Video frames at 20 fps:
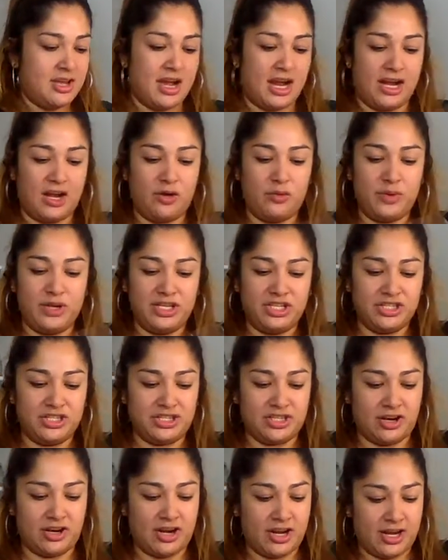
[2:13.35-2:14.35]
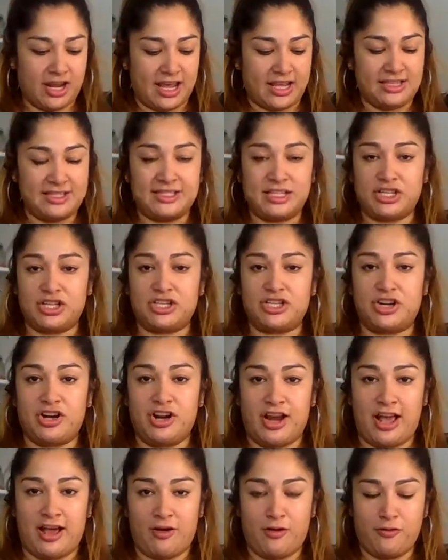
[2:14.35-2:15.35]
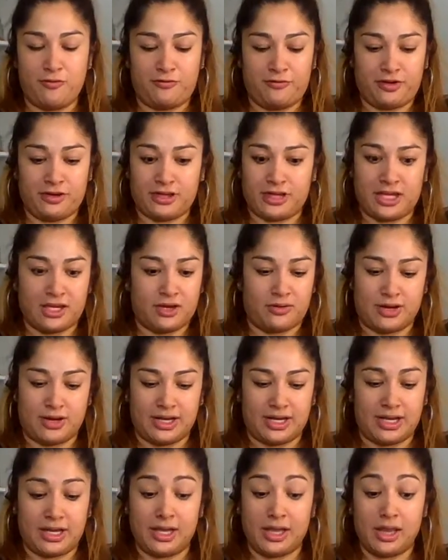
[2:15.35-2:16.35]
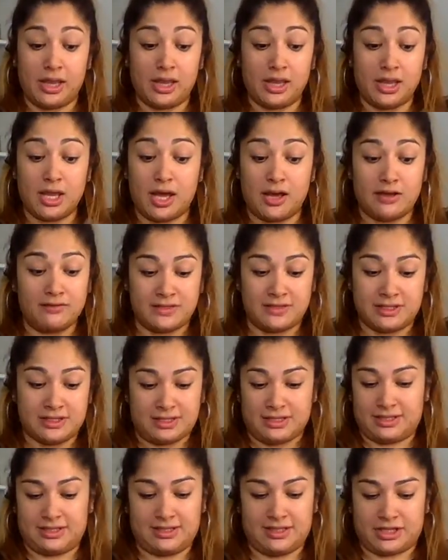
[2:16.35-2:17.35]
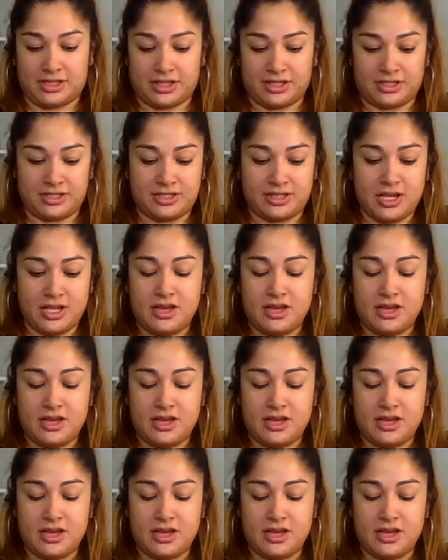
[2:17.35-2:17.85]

I know we just started a sticker chart at home for Leo and he loves stickers.